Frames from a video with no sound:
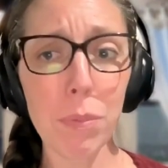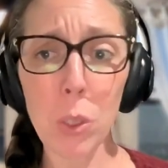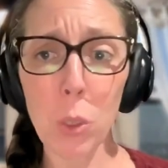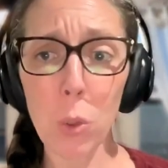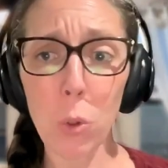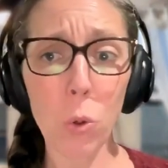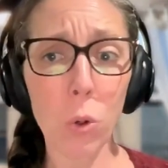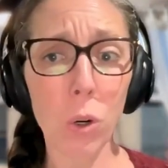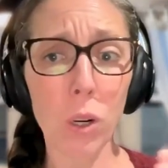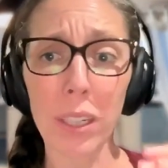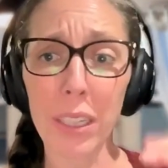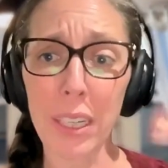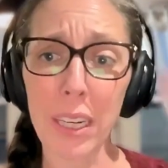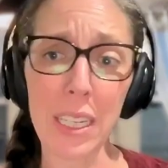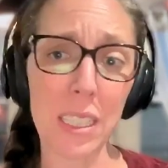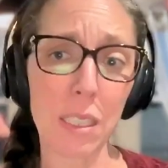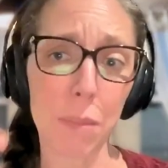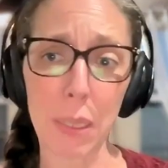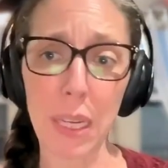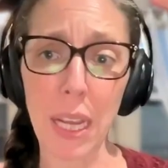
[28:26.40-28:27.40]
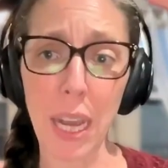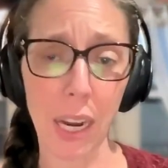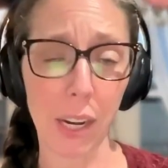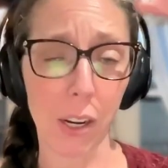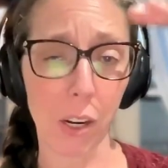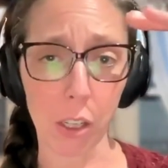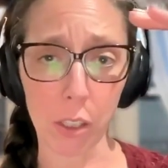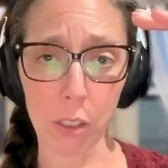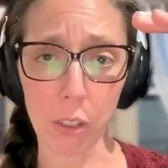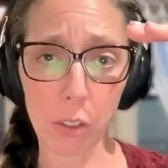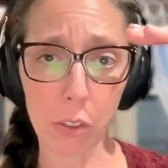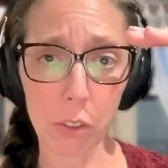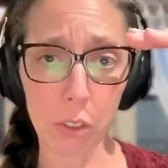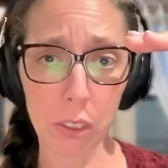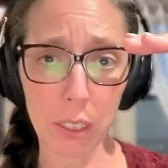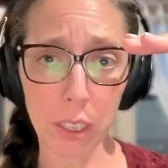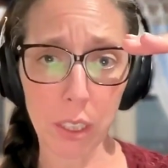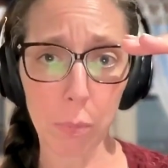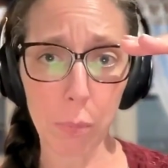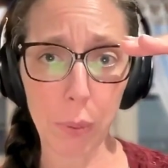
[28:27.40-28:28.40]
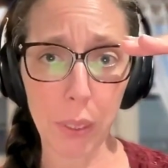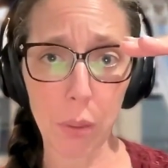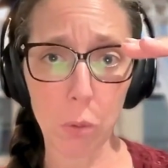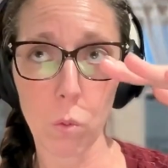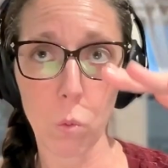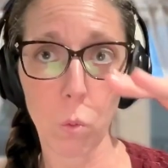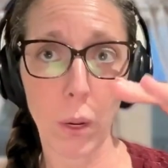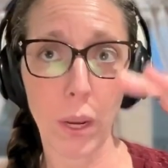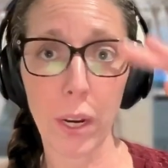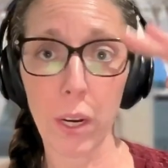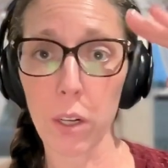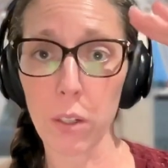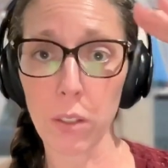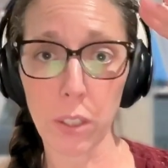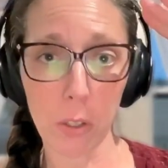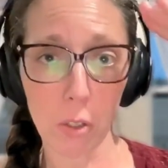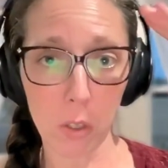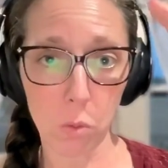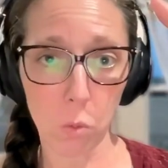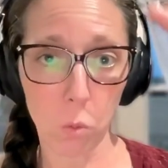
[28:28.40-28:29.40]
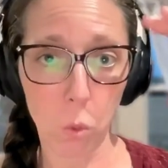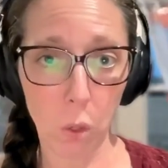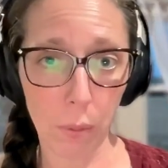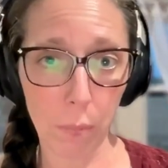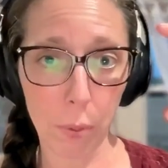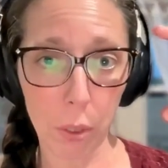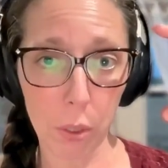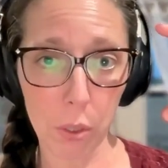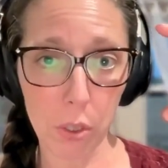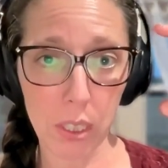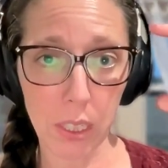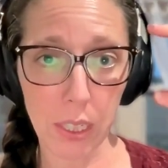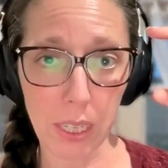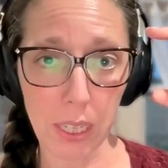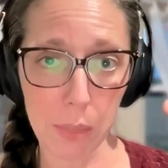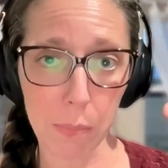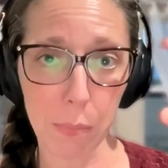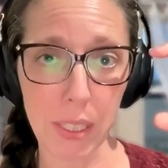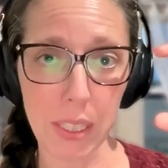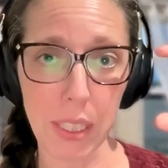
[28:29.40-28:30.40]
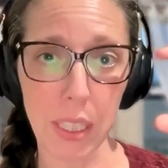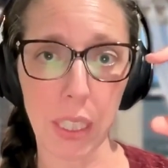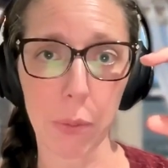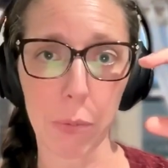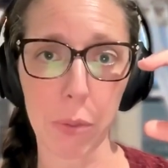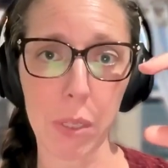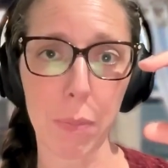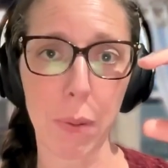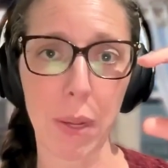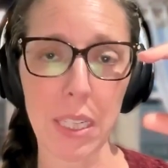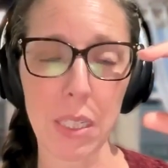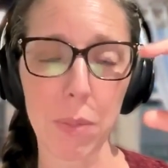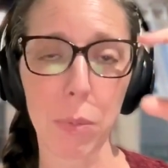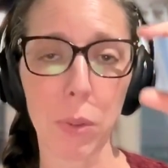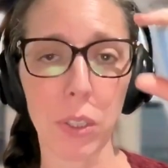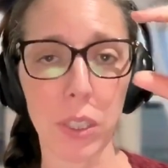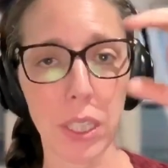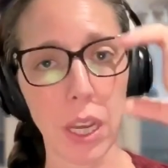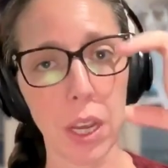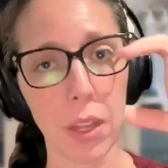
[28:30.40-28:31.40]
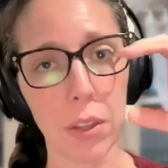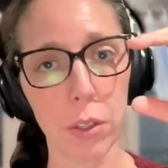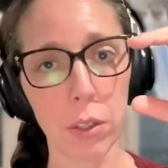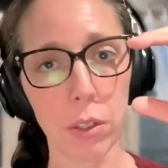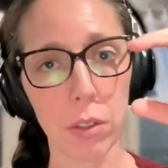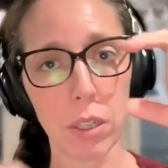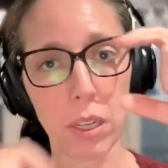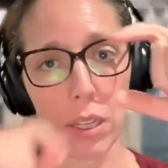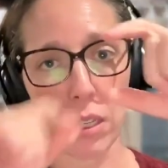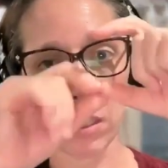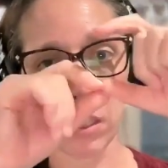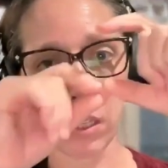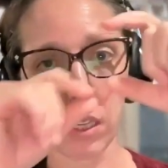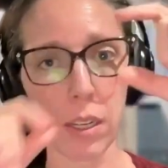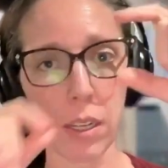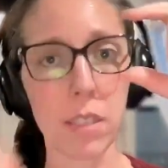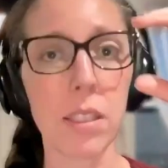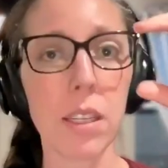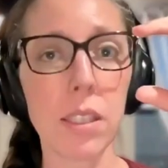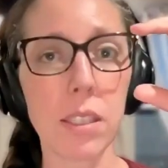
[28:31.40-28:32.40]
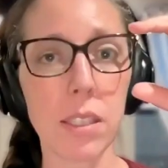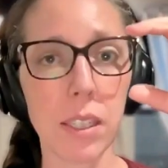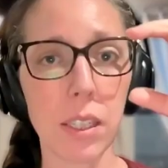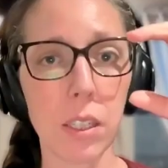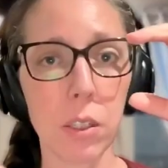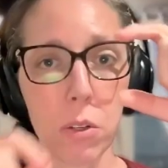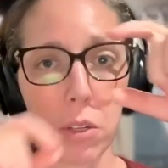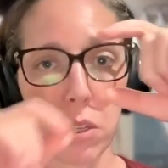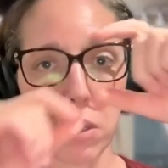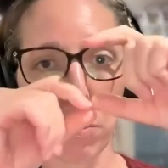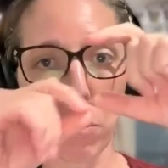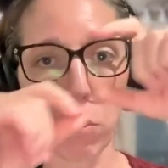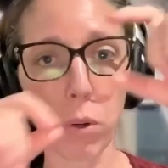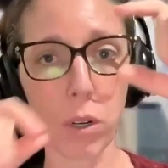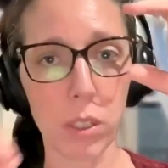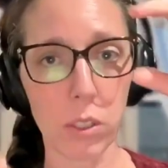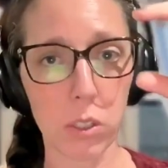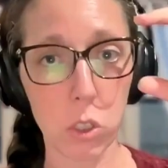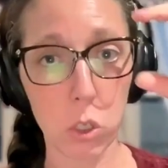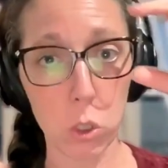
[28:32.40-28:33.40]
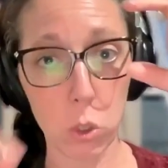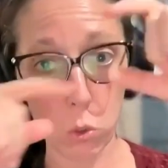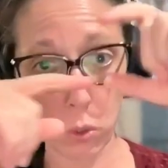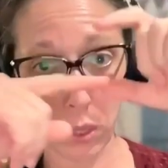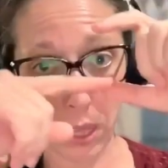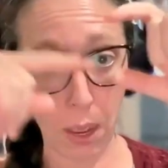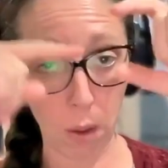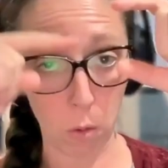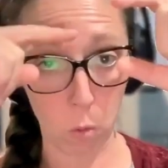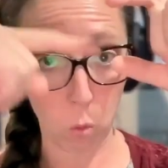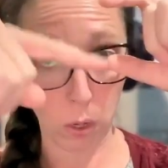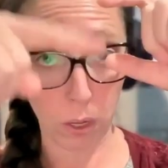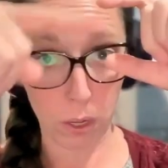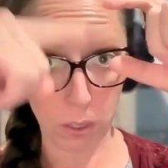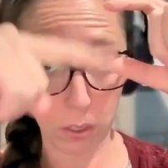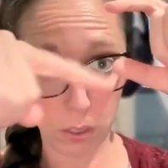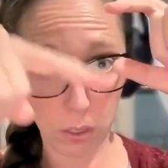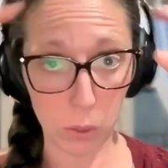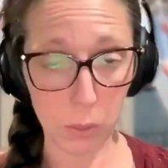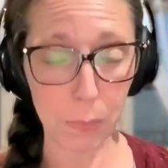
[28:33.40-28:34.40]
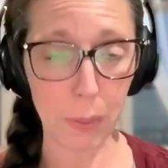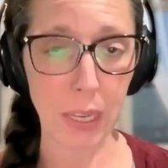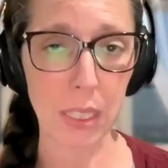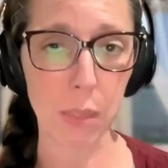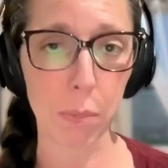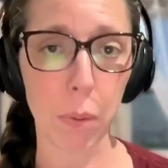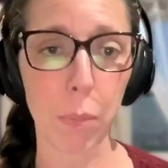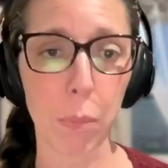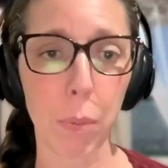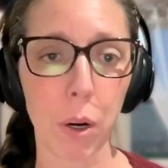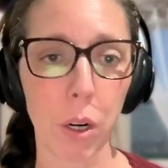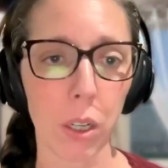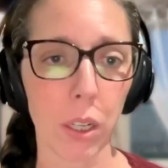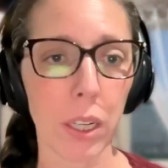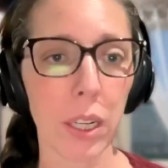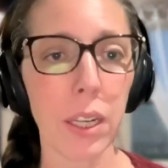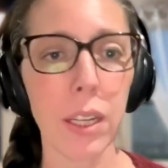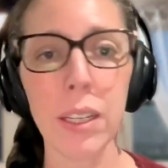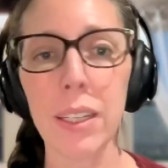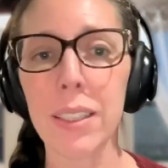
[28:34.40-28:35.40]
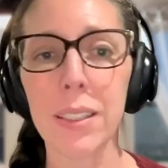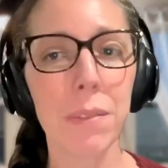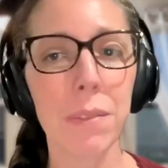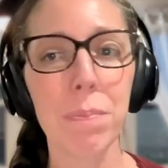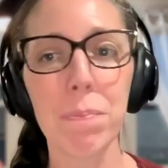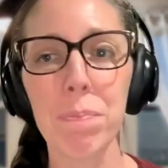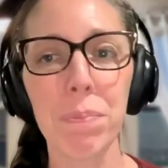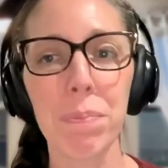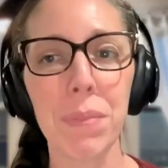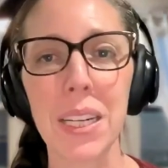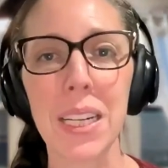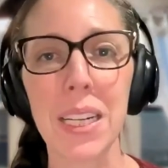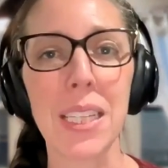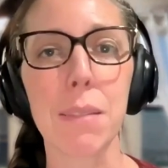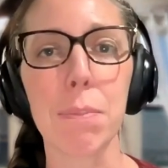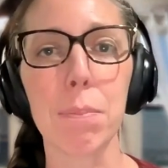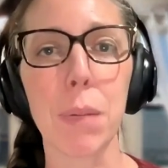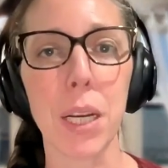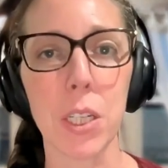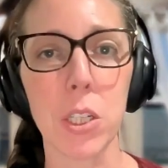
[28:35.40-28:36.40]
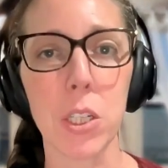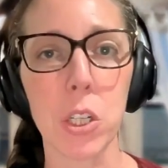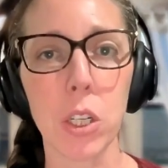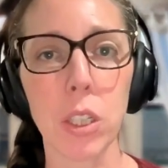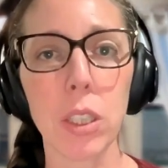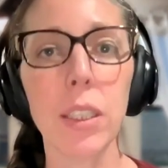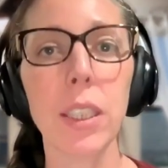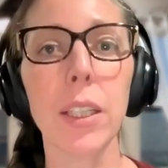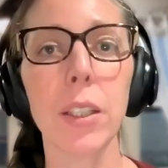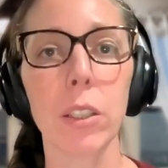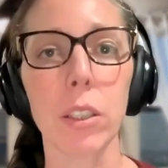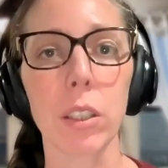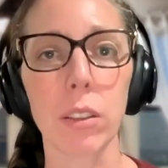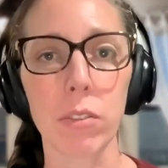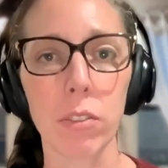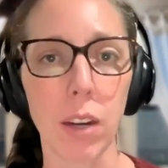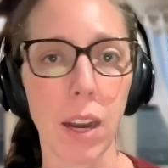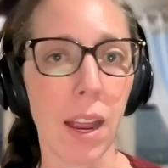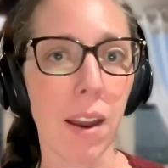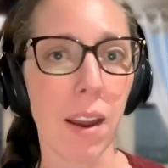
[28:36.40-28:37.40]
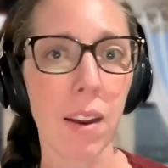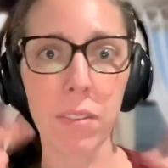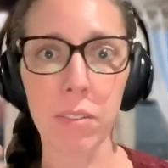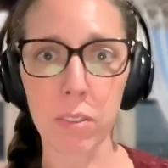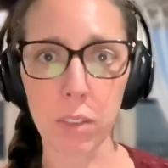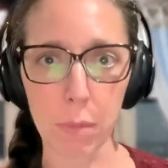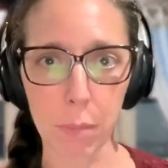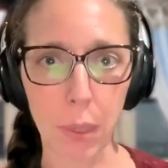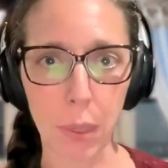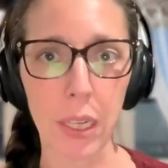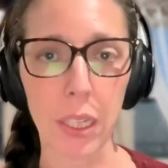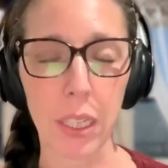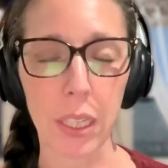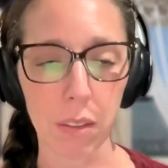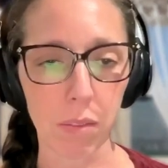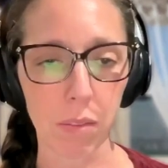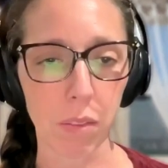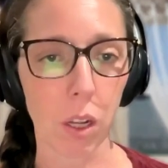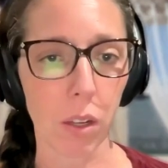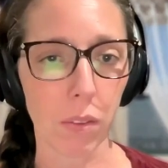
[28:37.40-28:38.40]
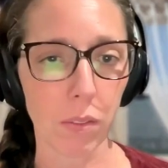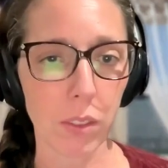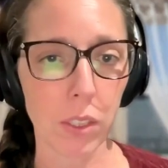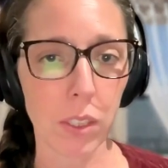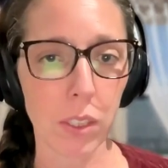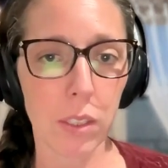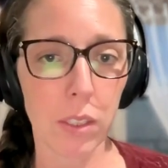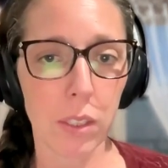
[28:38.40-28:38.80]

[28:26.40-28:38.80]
Or it needs to be hierarchical a little bit, where there's one person explicitly responsible and the other is an assistant or support to that one responsible party. Then it's much clearer for everybody involved.